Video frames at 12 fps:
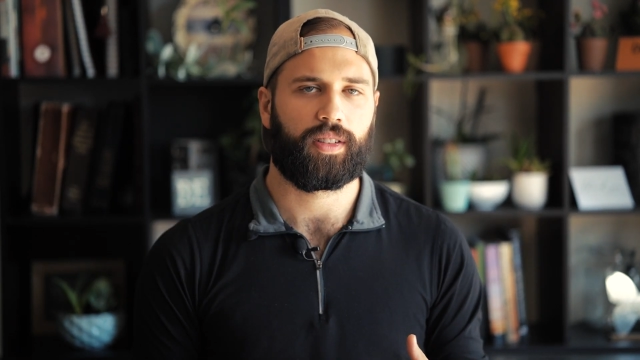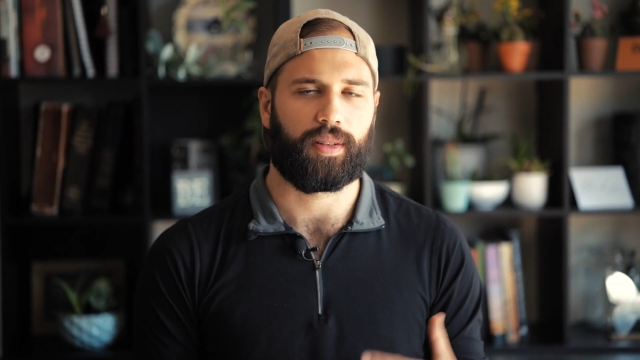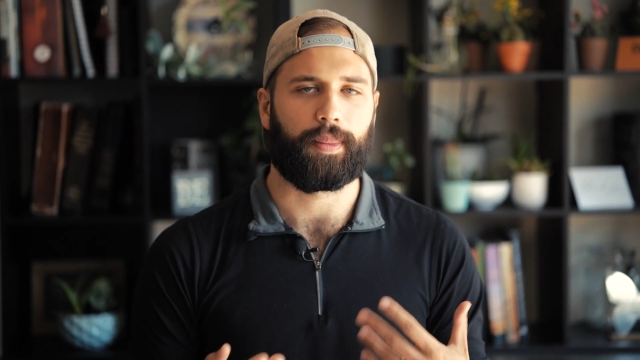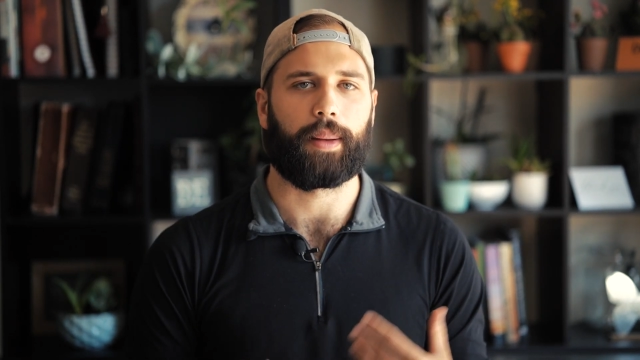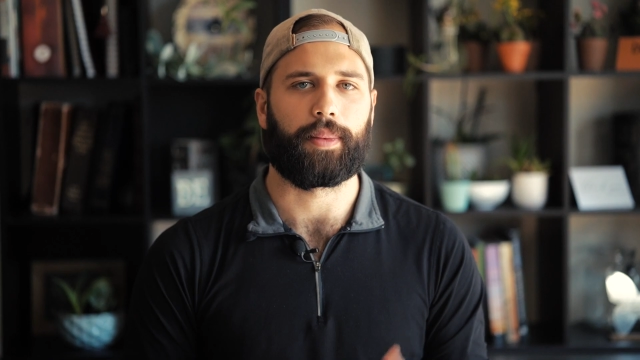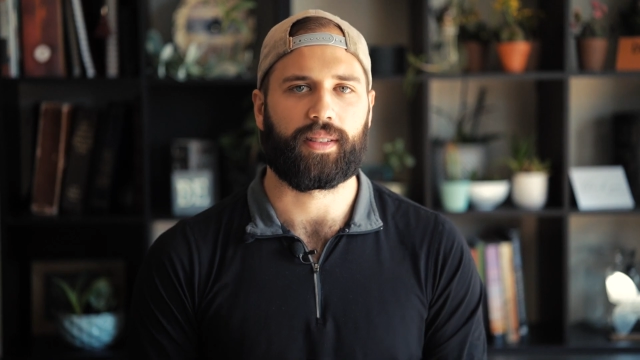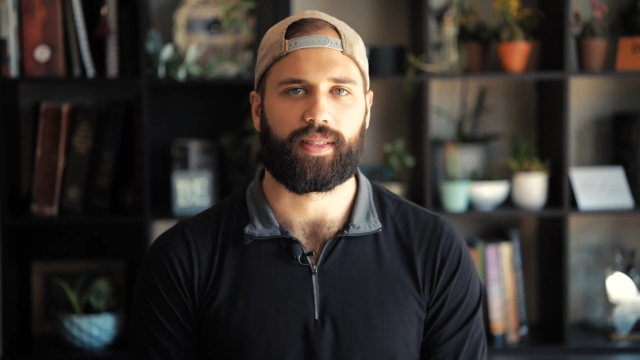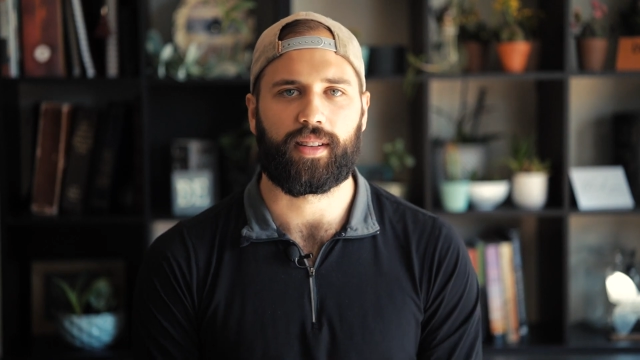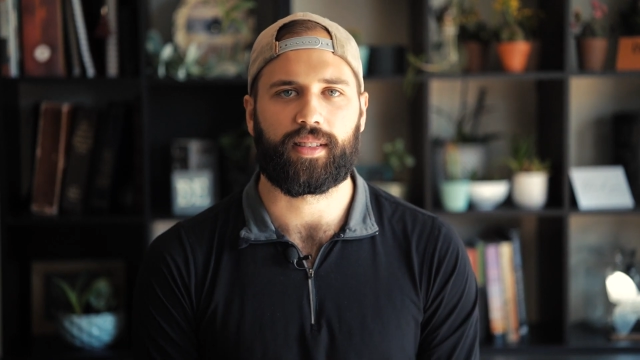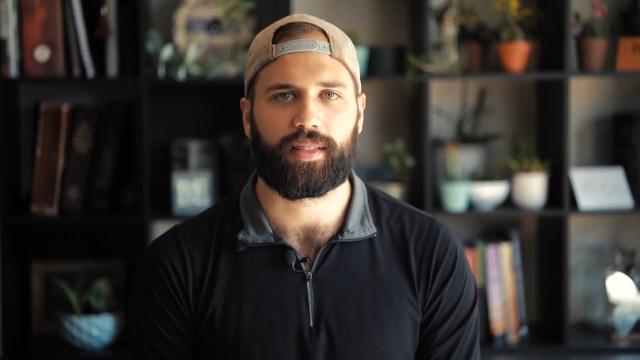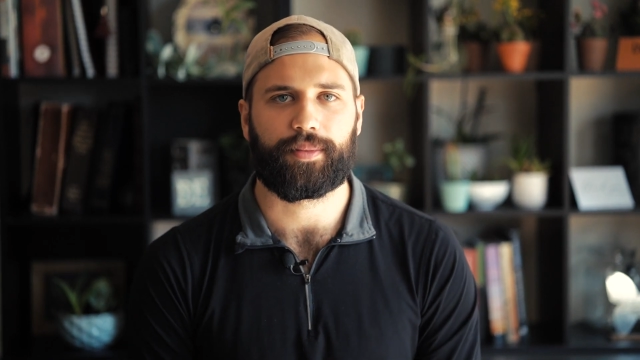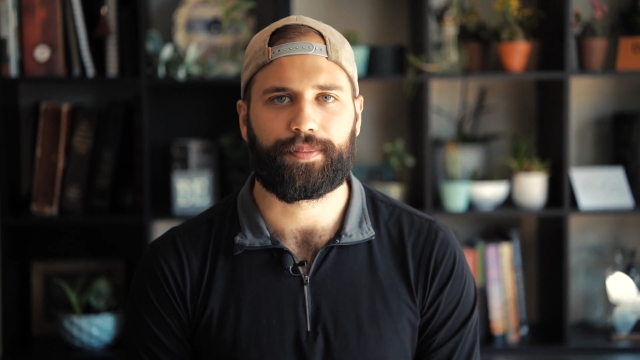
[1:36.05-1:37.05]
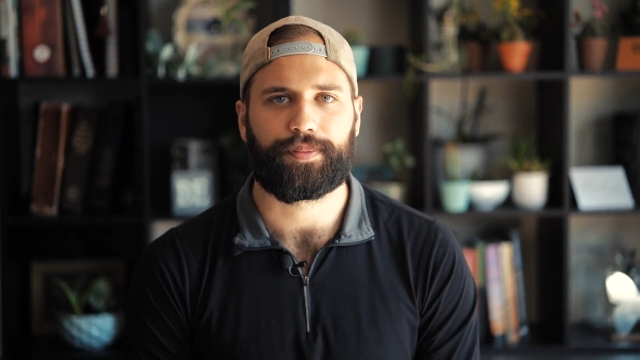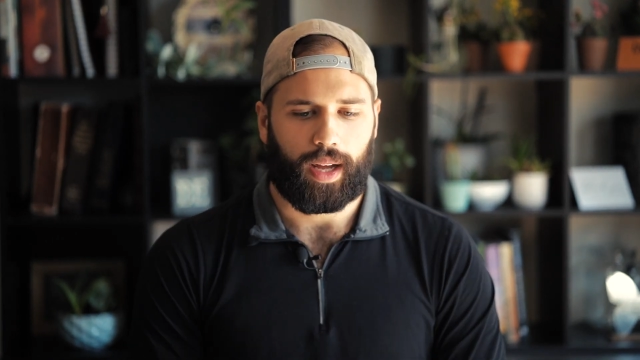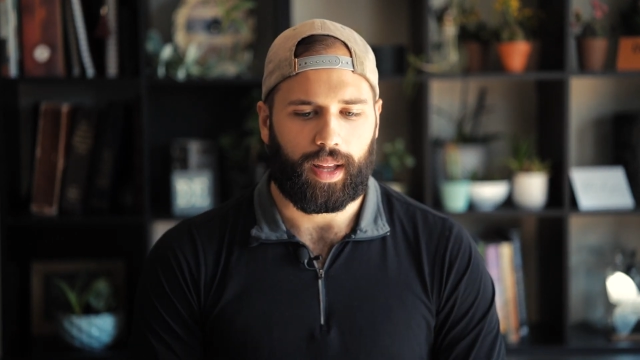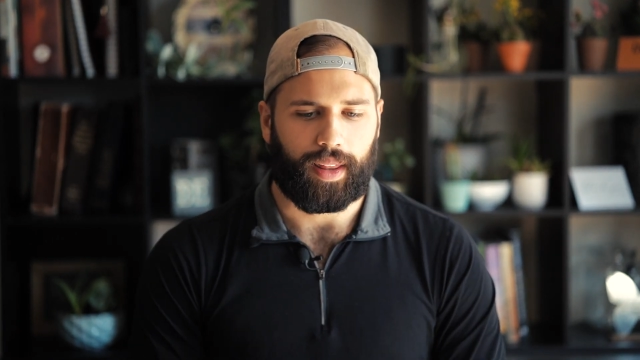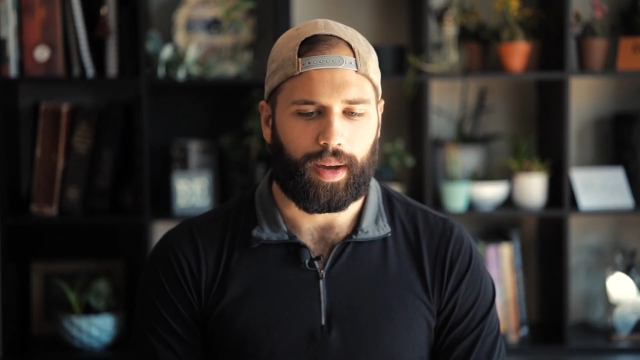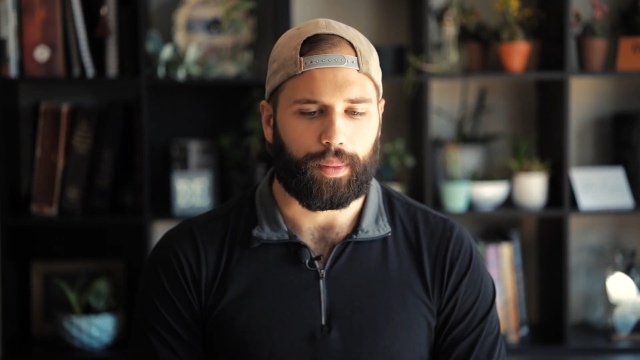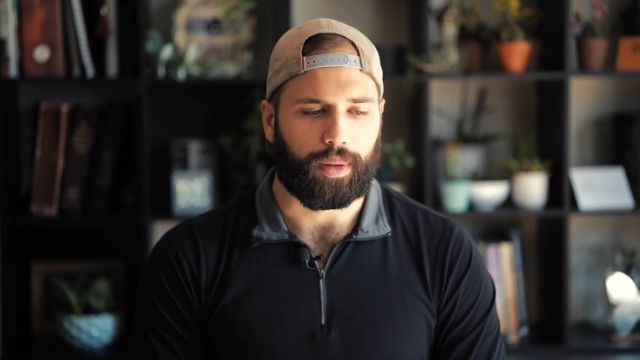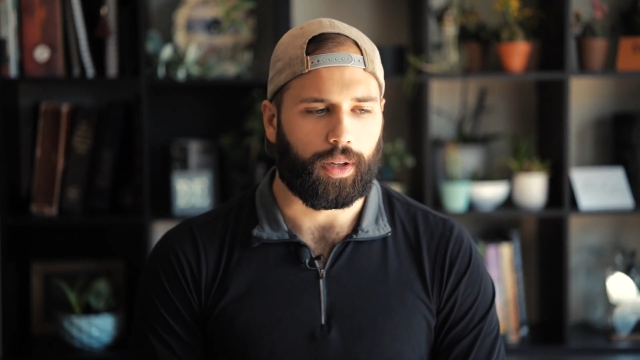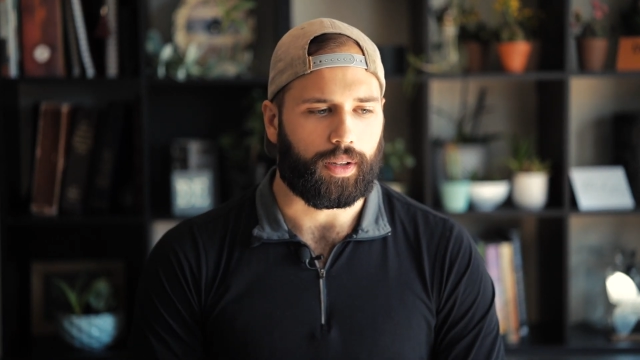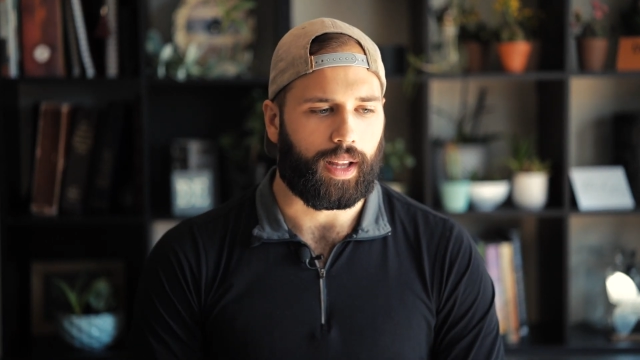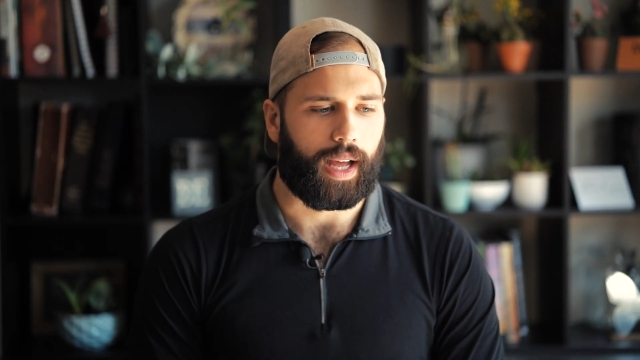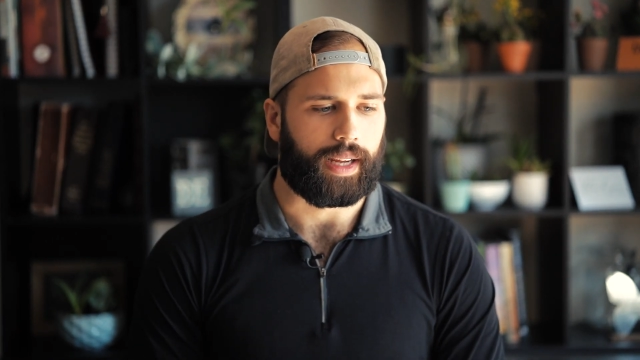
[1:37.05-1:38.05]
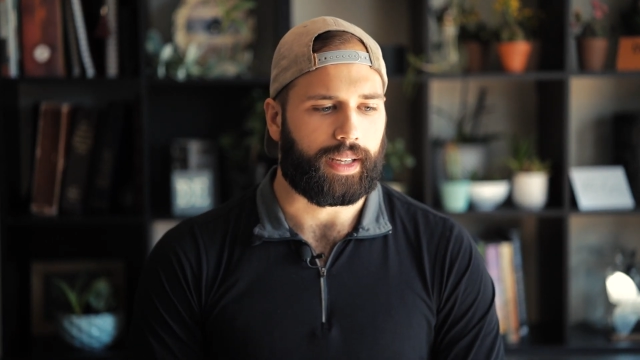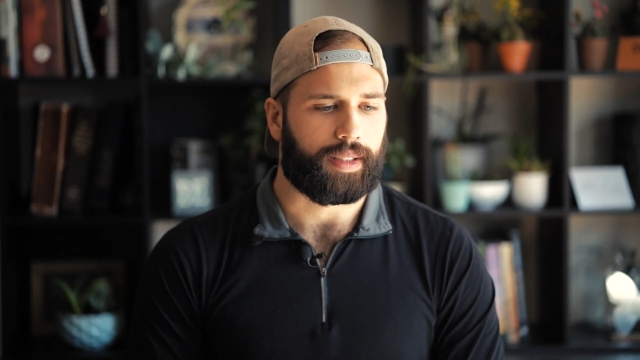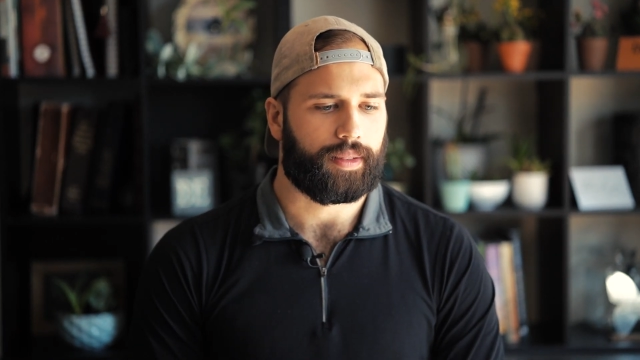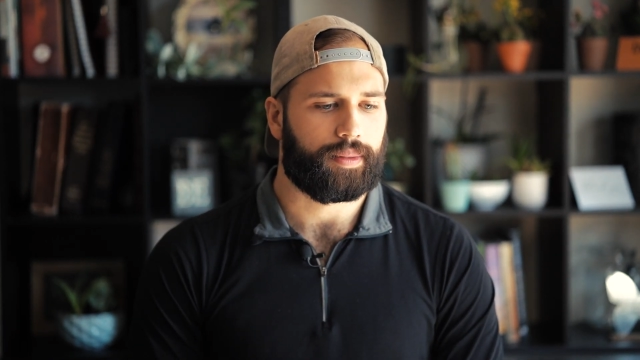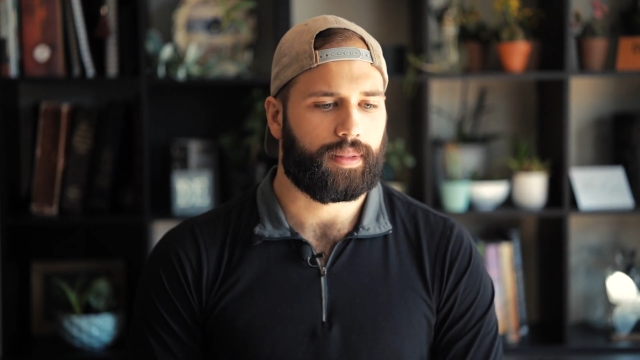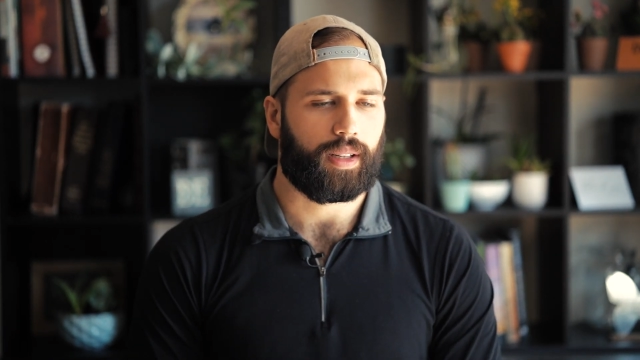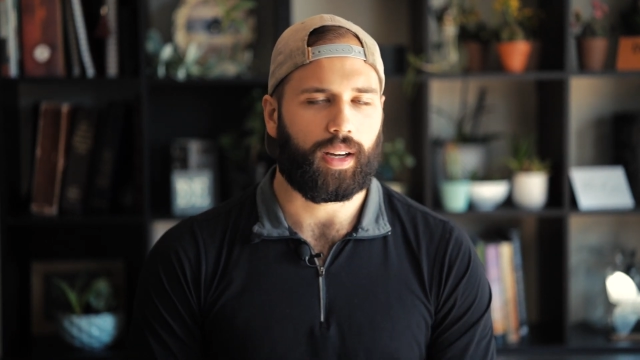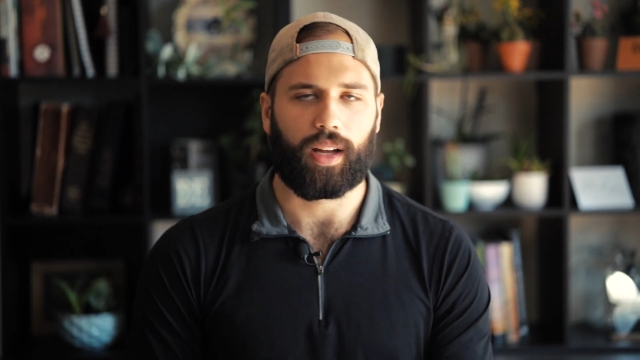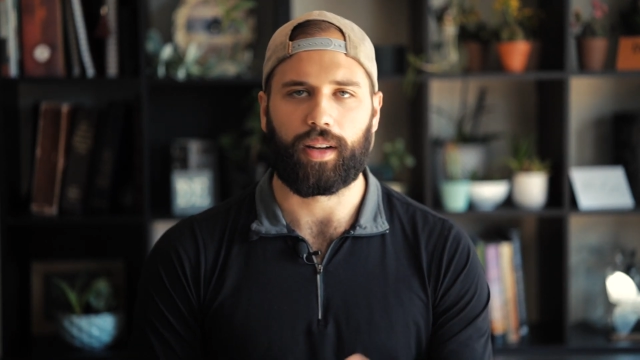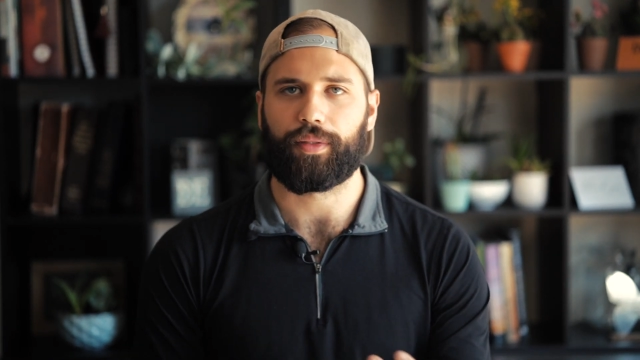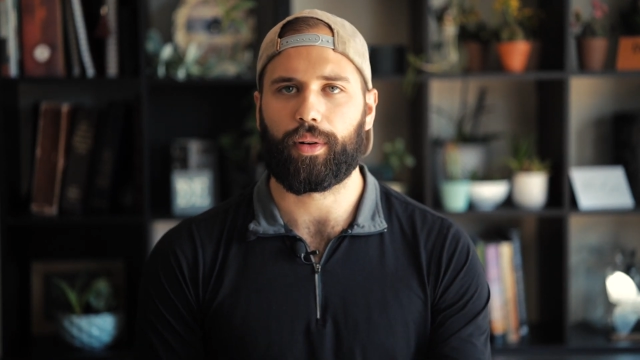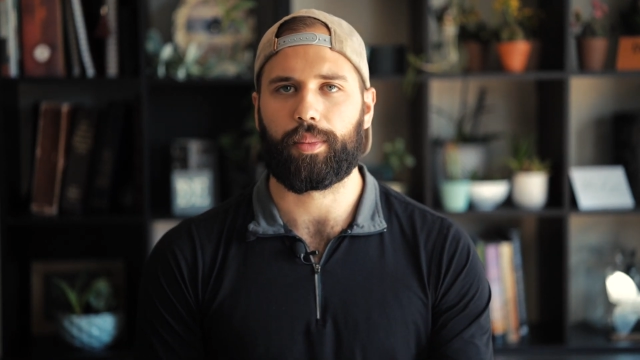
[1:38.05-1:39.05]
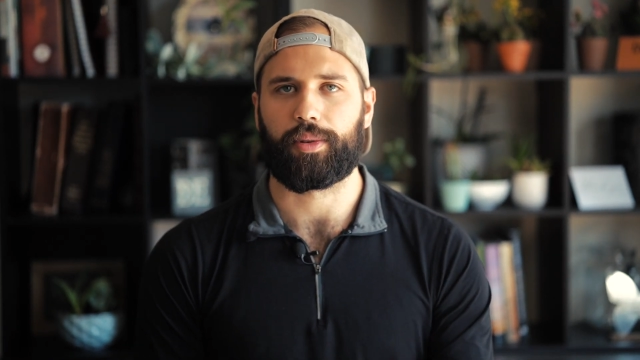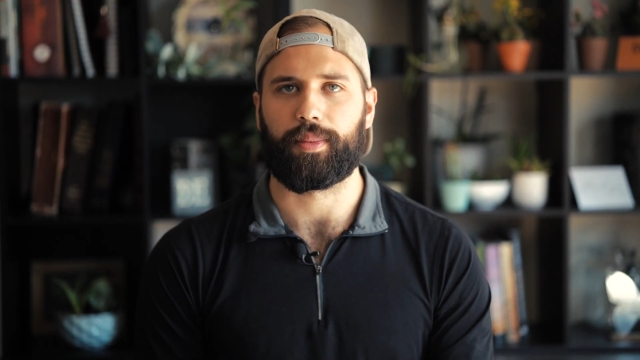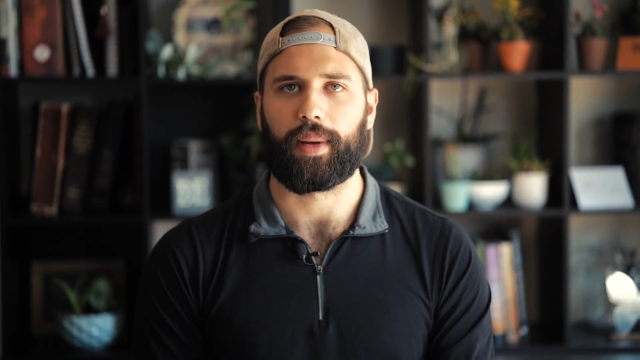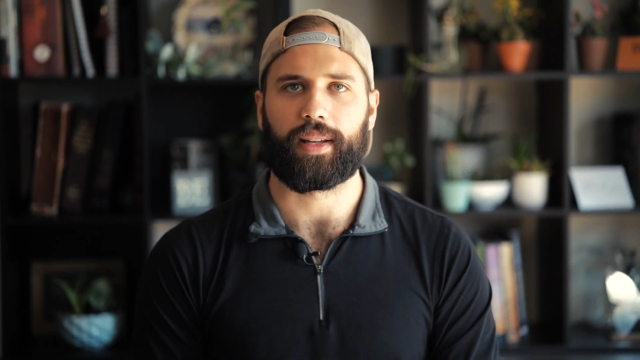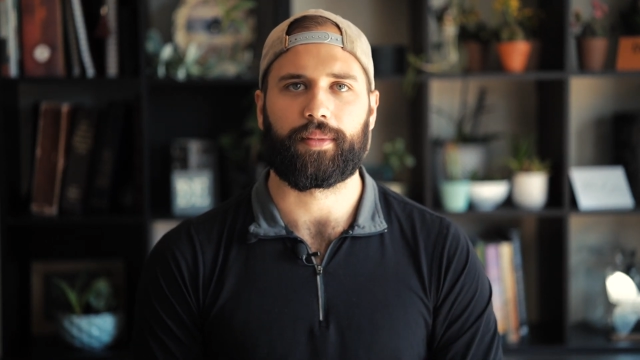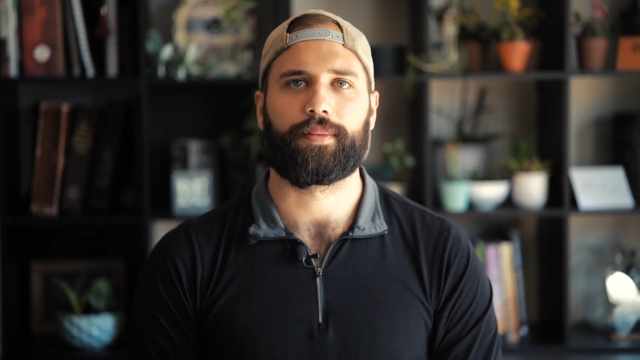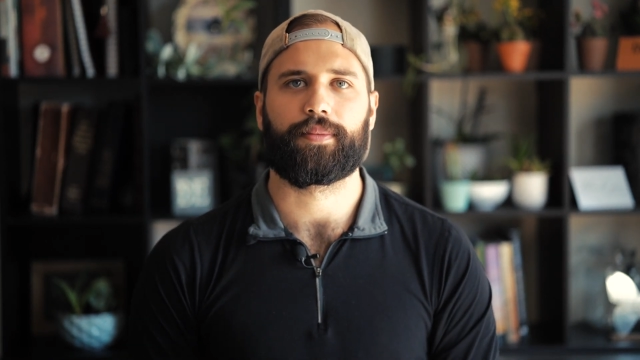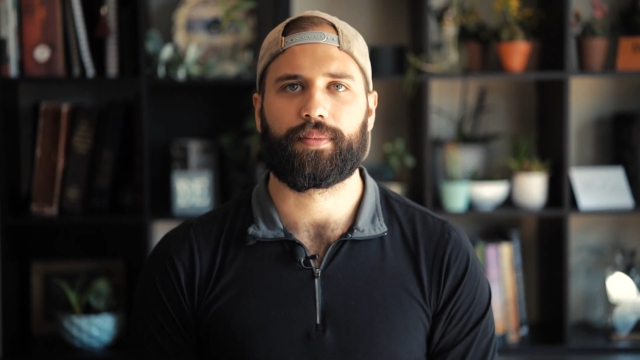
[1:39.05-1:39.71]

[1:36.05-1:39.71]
to my business? That would look like on a form submit.